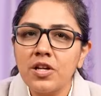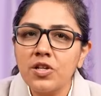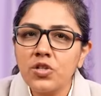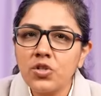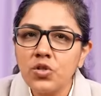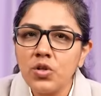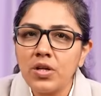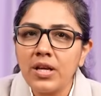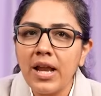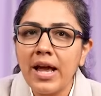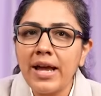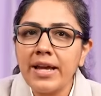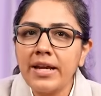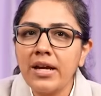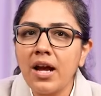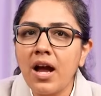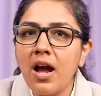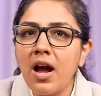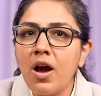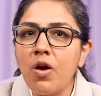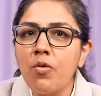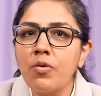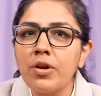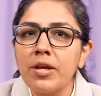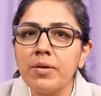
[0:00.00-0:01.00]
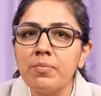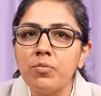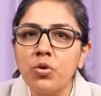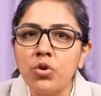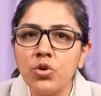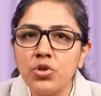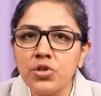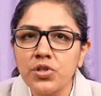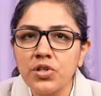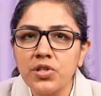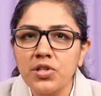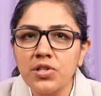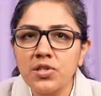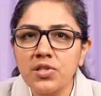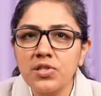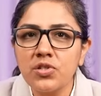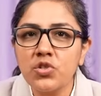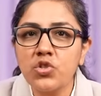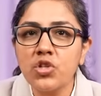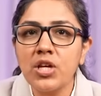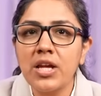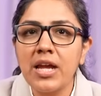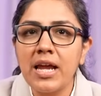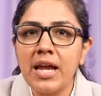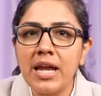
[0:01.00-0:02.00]
So like how emotions
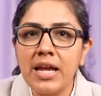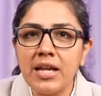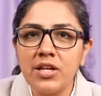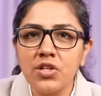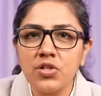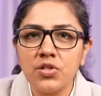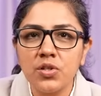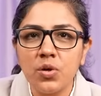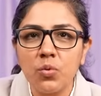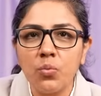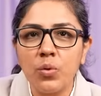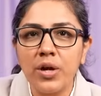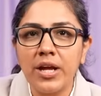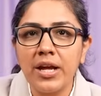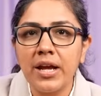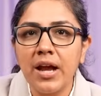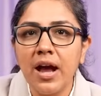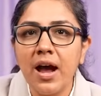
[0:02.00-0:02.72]
change the way